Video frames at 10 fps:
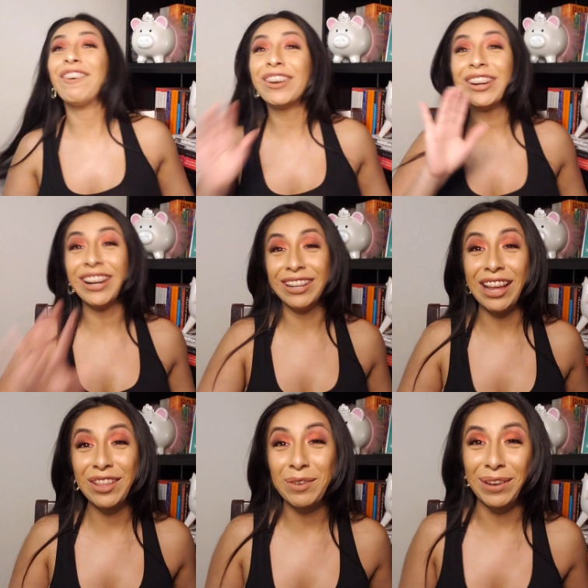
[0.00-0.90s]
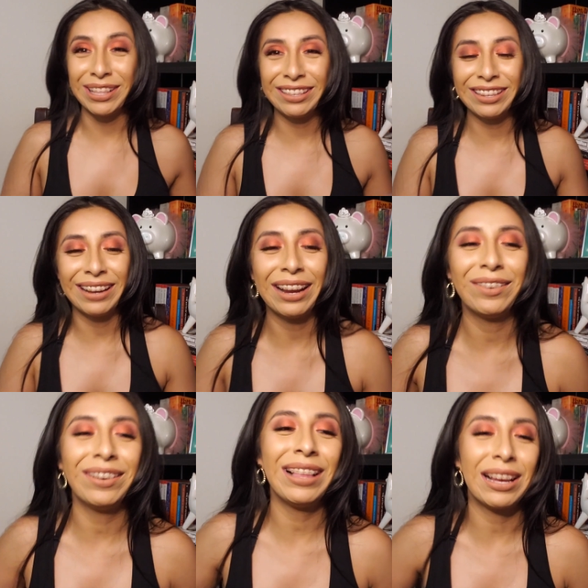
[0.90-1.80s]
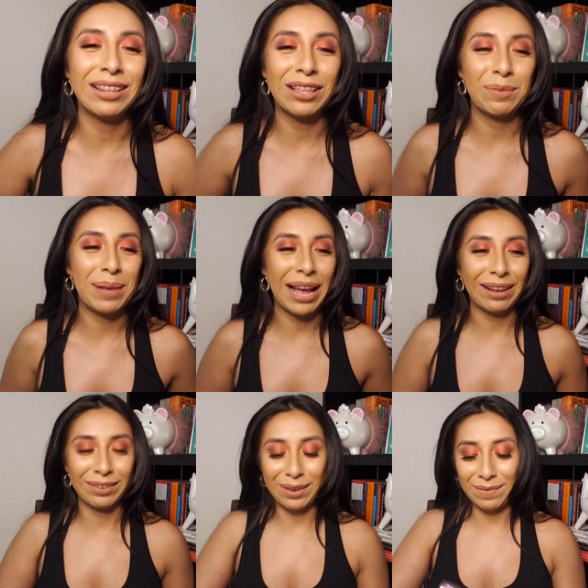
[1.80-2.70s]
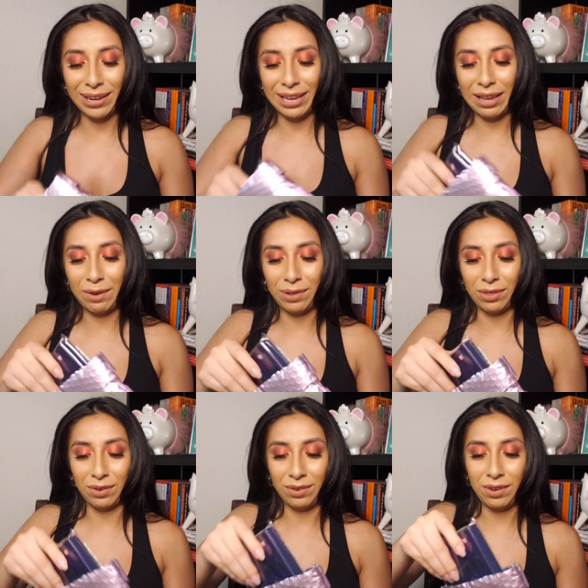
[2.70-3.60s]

I ordered another one too. I ordered like another pack, so a ver qué cuánto.